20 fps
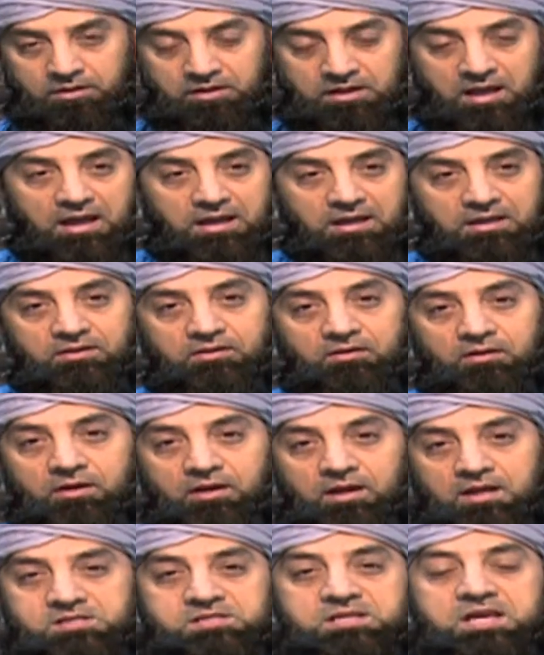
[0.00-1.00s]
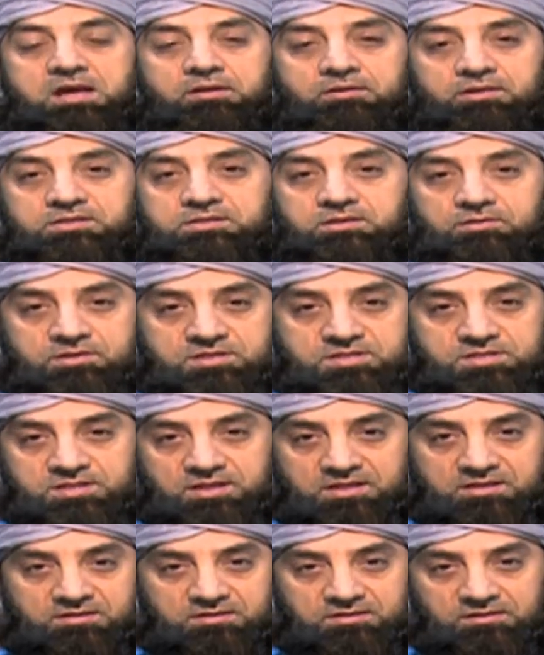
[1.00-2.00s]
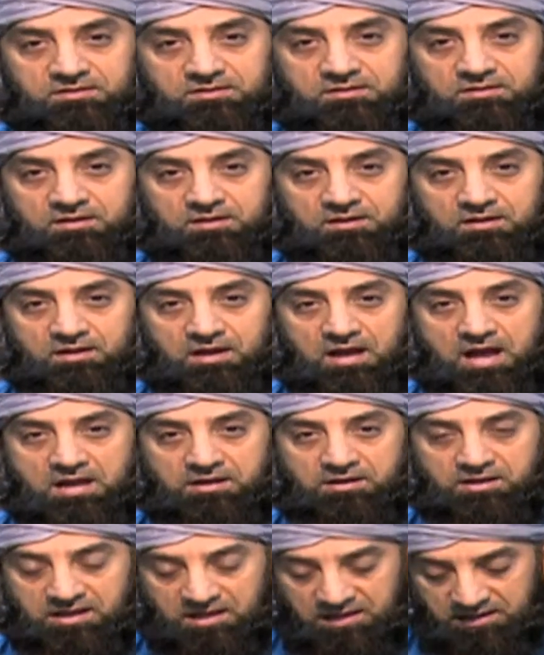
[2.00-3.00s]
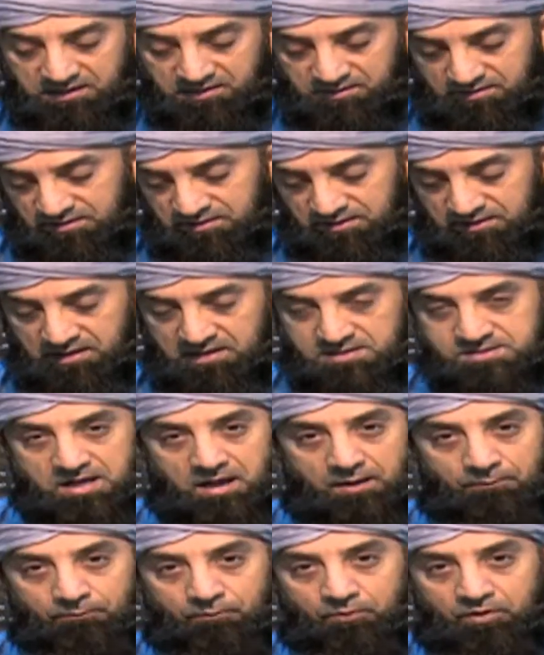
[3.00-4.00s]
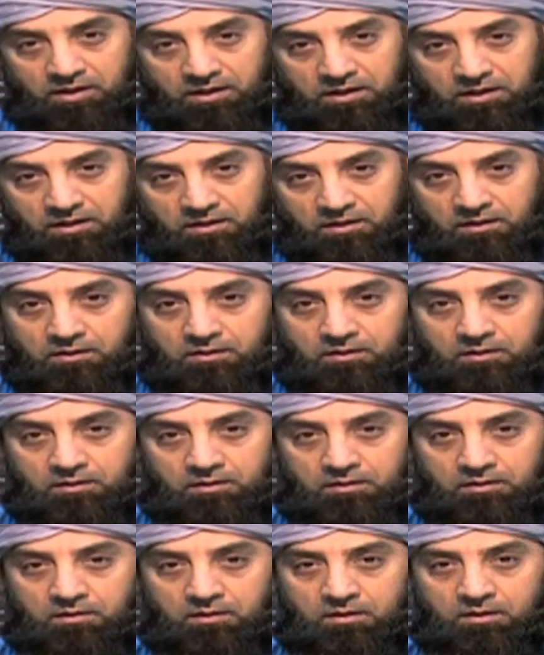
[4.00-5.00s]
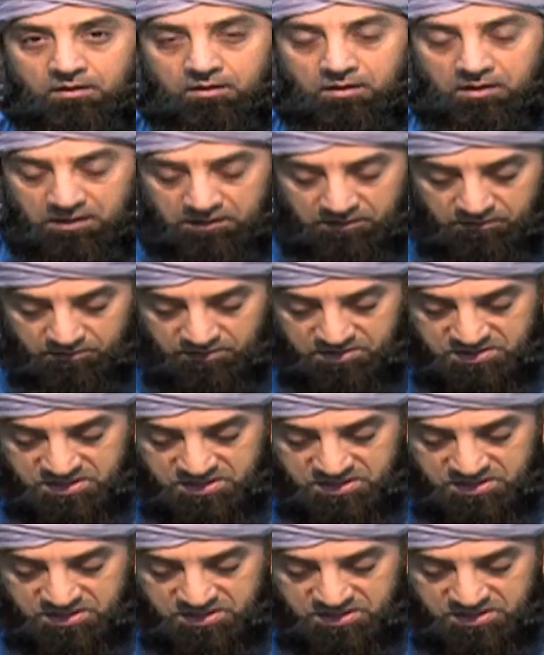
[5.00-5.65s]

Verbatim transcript: gained his characteristics and gained his upbringing in the